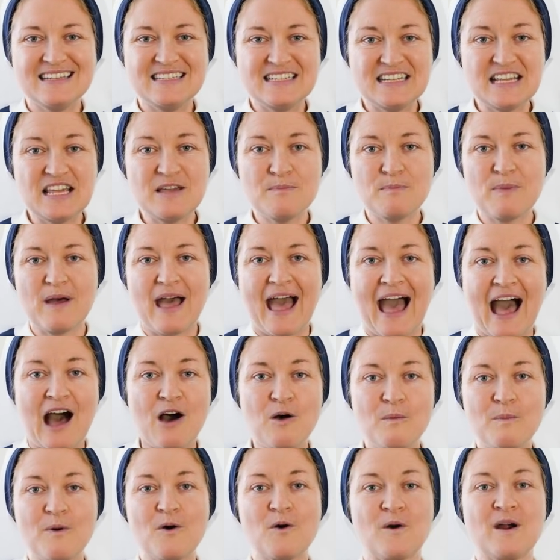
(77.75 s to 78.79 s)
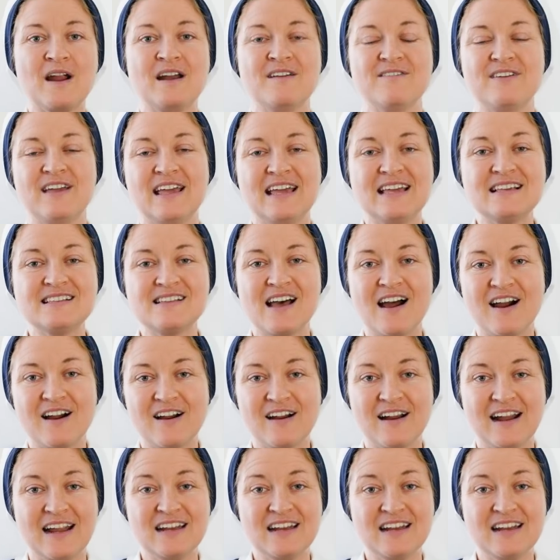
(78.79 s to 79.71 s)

deep outpouring of his heart